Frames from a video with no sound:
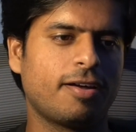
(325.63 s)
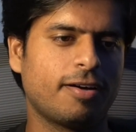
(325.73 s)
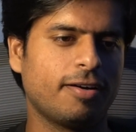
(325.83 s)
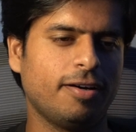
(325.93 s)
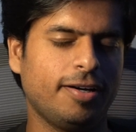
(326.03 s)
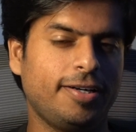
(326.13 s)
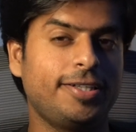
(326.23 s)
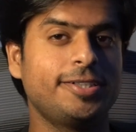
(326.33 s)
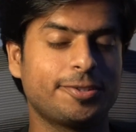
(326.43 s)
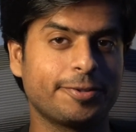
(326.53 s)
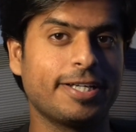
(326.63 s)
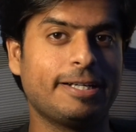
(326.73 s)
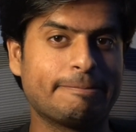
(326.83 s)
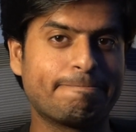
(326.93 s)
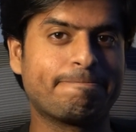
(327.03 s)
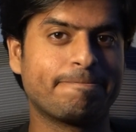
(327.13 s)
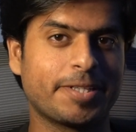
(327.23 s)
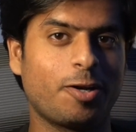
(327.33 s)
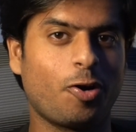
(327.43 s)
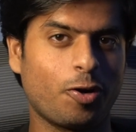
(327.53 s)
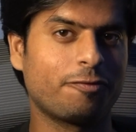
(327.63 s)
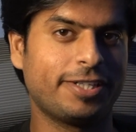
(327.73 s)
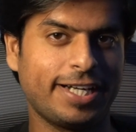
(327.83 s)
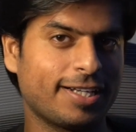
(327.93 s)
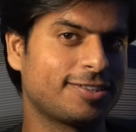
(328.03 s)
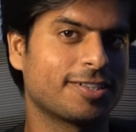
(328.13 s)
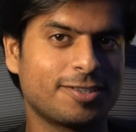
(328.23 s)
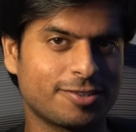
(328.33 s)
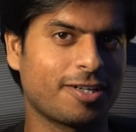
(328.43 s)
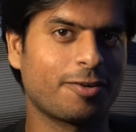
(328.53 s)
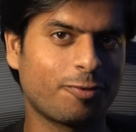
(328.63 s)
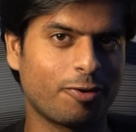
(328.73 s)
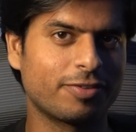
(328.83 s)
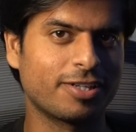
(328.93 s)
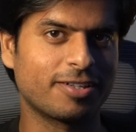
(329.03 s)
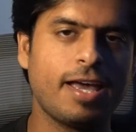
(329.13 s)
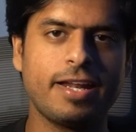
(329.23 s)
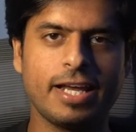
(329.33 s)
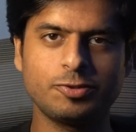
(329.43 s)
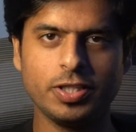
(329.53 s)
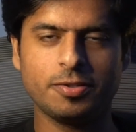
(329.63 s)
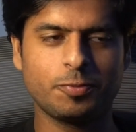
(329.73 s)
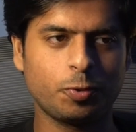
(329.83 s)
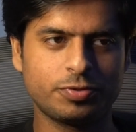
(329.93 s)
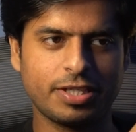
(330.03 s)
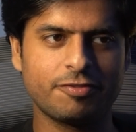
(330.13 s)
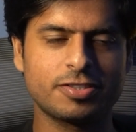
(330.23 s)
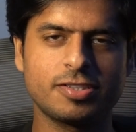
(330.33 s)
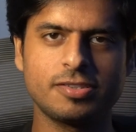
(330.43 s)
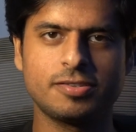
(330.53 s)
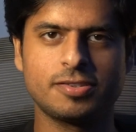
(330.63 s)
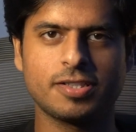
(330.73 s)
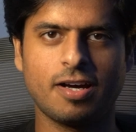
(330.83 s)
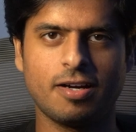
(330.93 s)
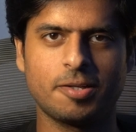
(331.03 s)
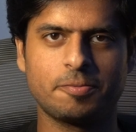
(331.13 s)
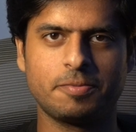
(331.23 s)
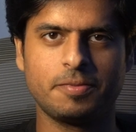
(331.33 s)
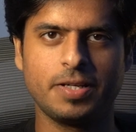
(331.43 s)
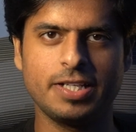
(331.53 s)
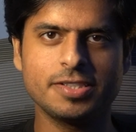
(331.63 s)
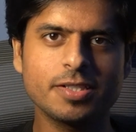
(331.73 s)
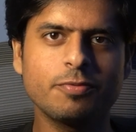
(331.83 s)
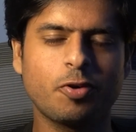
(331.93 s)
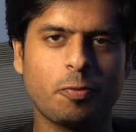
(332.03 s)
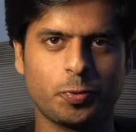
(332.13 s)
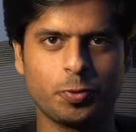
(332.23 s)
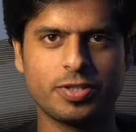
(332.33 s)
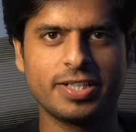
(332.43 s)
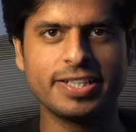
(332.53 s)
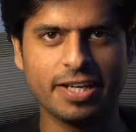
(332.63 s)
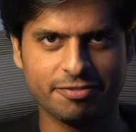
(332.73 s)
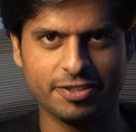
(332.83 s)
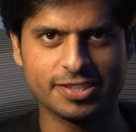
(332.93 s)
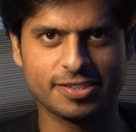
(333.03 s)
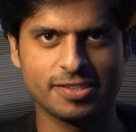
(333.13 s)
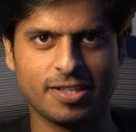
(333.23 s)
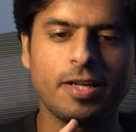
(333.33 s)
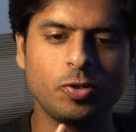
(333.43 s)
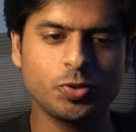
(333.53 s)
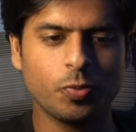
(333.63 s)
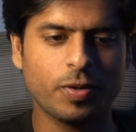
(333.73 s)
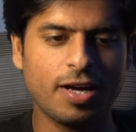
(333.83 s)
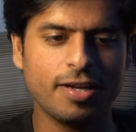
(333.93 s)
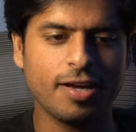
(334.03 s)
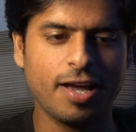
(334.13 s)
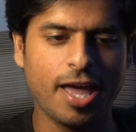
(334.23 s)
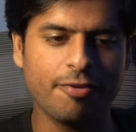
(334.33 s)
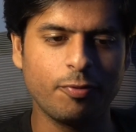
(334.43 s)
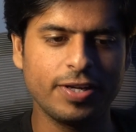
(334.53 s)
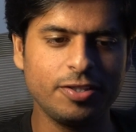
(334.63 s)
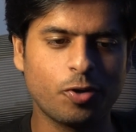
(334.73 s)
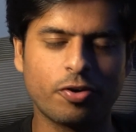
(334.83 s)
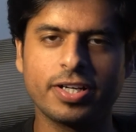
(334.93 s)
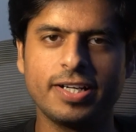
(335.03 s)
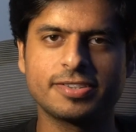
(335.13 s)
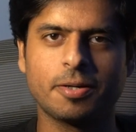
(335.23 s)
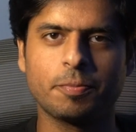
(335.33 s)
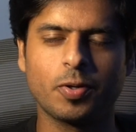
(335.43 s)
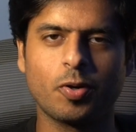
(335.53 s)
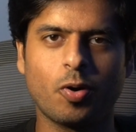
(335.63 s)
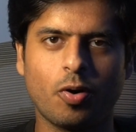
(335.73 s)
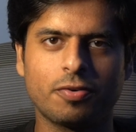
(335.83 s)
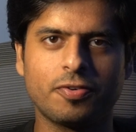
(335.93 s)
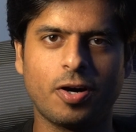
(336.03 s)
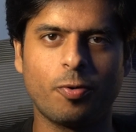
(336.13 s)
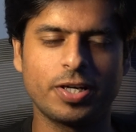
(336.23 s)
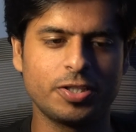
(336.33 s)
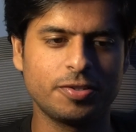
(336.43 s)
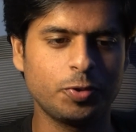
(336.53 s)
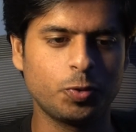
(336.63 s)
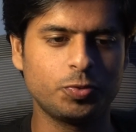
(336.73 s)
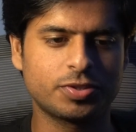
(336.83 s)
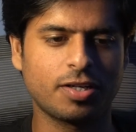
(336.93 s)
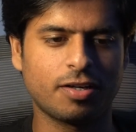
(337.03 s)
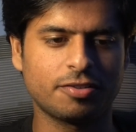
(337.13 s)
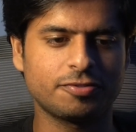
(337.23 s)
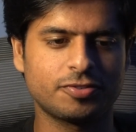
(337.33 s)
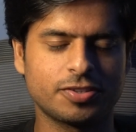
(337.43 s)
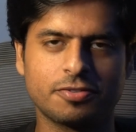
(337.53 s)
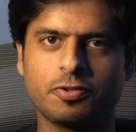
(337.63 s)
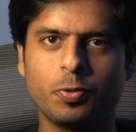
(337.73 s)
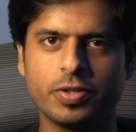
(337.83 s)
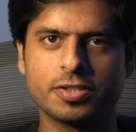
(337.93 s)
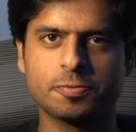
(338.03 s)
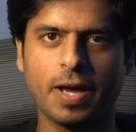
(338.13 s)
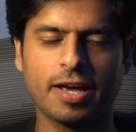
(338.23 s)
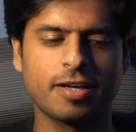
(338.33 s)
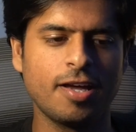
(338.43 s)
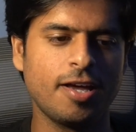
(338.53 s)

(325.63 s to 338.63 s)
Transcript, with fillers: Uh, so yeah, a lot of data structures are involved there, and actually those traversals are in some form, those are D F S. And also I, I have a very concrete example of how I used graphs a few years back.